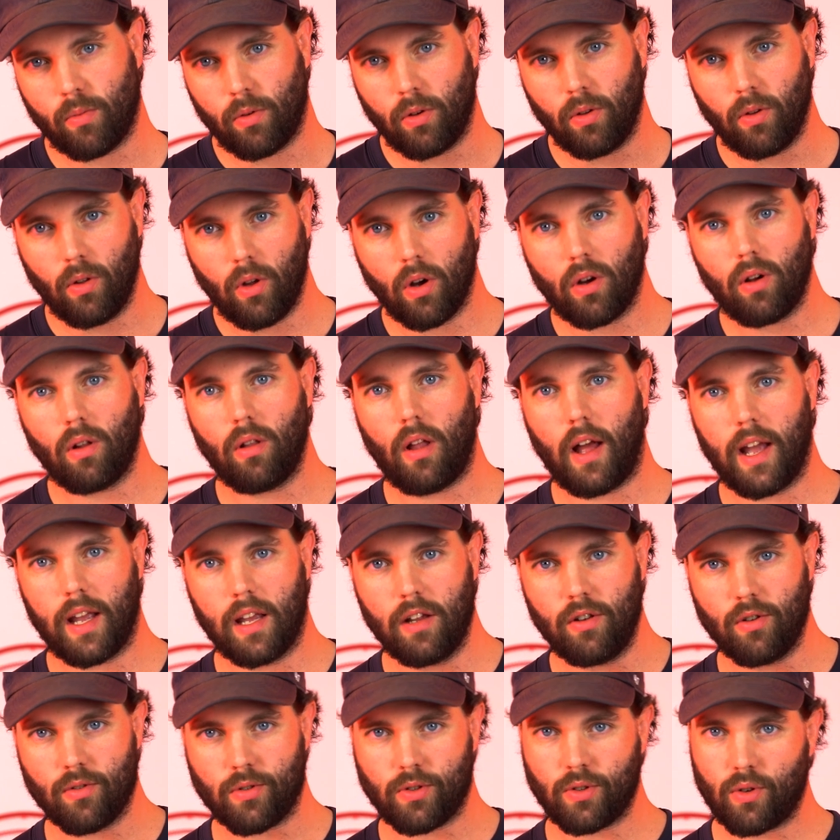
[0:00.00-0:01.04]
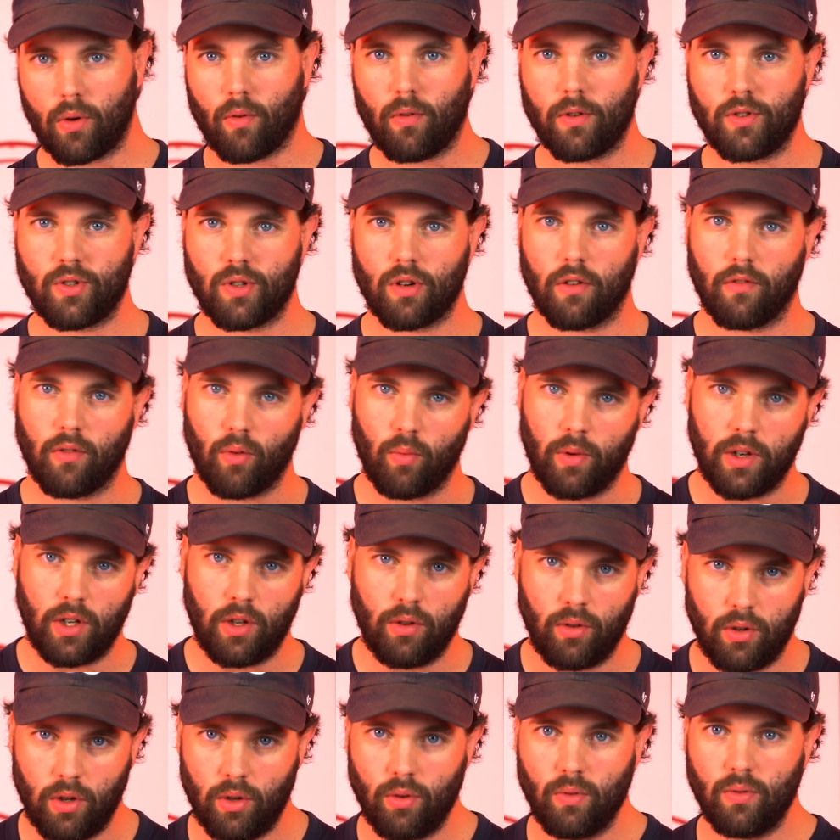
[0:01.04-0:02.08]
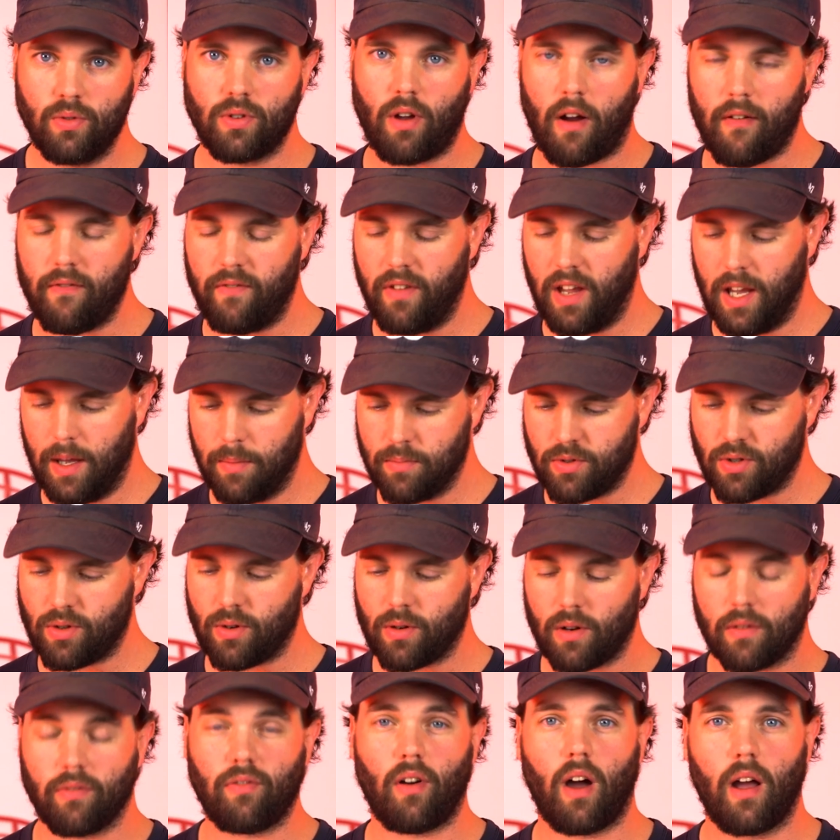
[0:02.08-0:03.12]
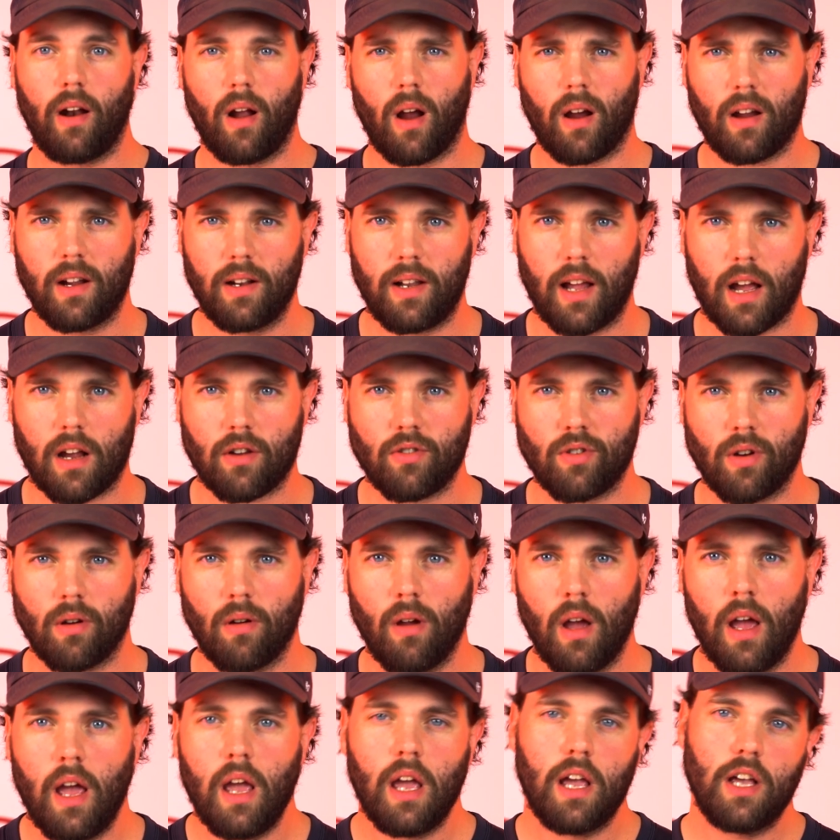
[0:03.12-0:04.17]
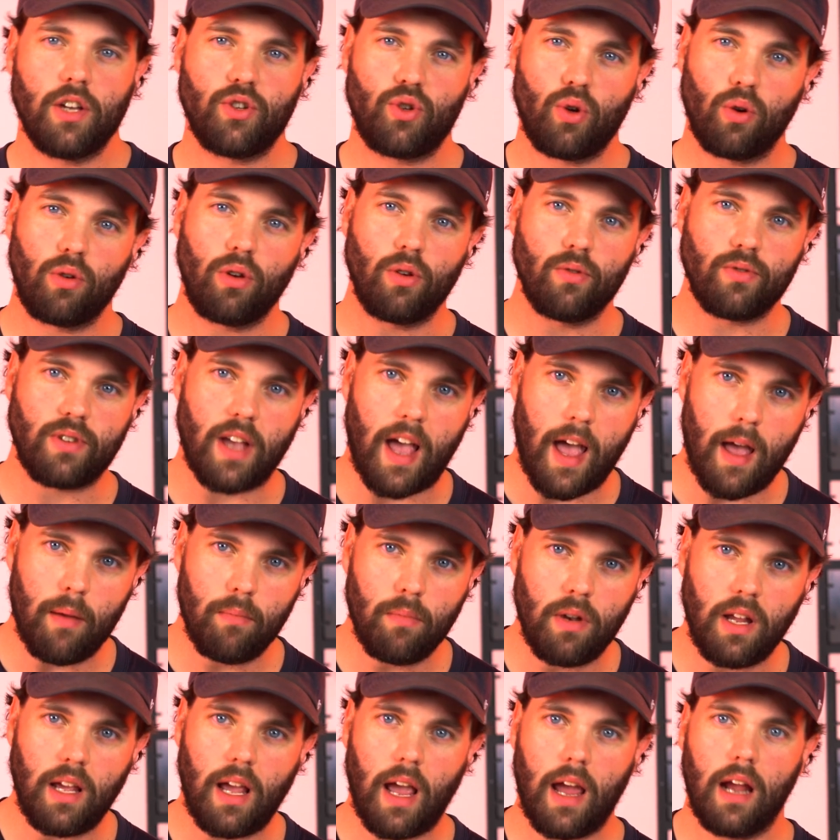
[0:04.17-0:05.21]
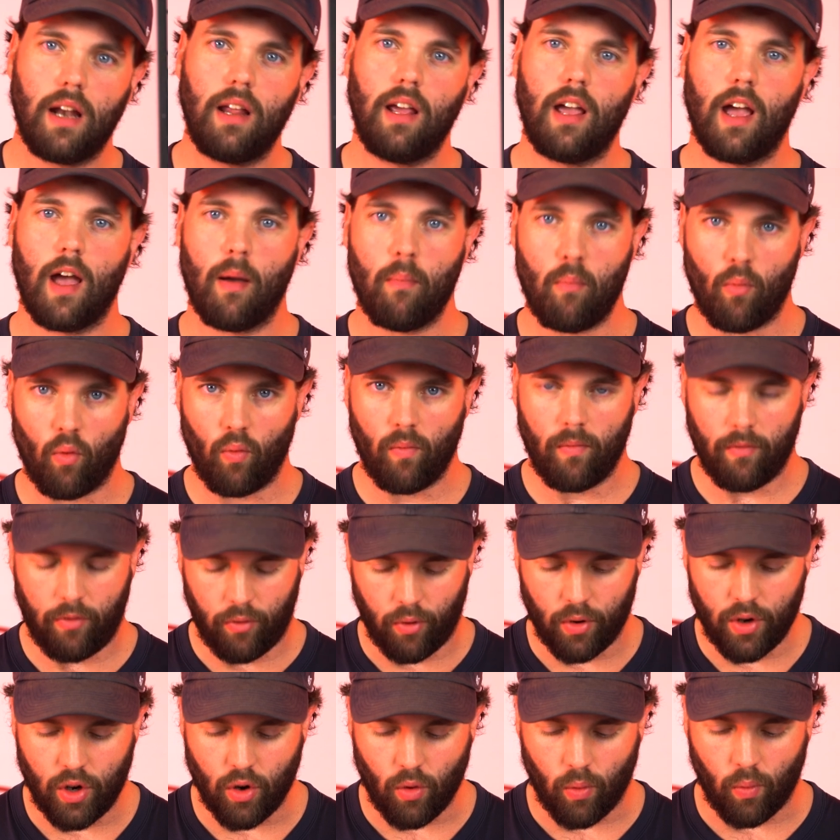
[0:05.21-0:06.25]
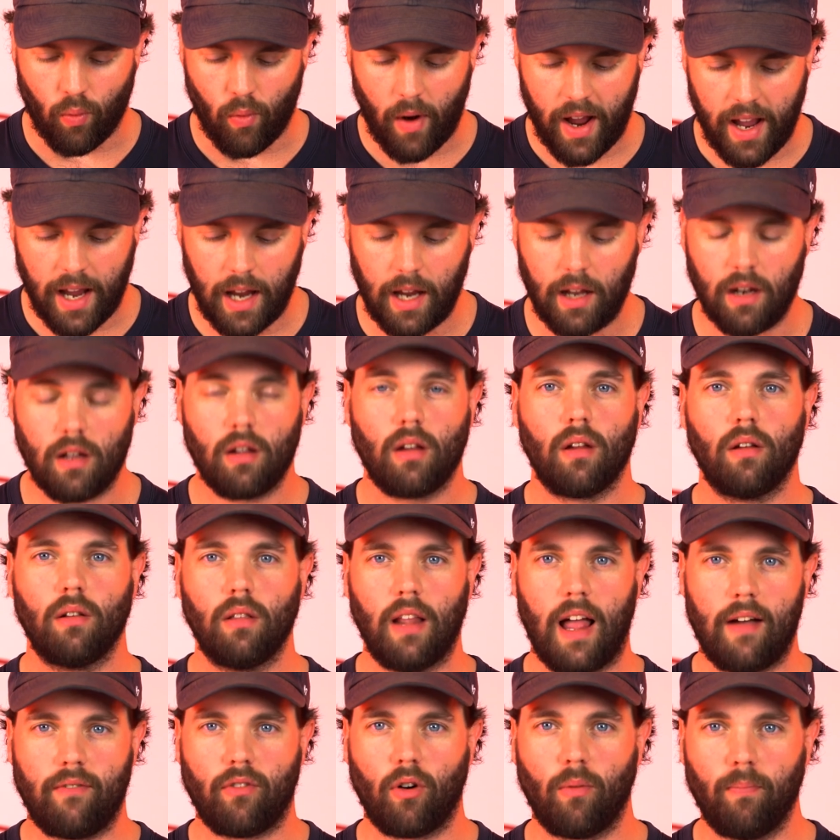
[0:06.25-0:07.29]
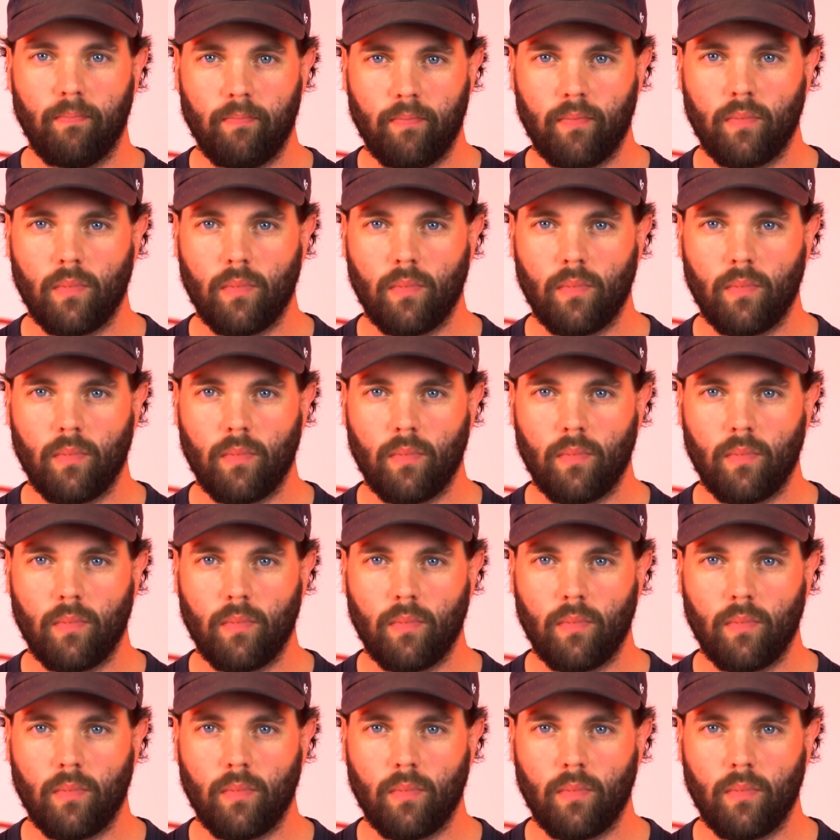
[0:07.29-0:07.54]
will look like in your storage server when you use our Veeam certified architecture is you'll use MDADM for your RAID level.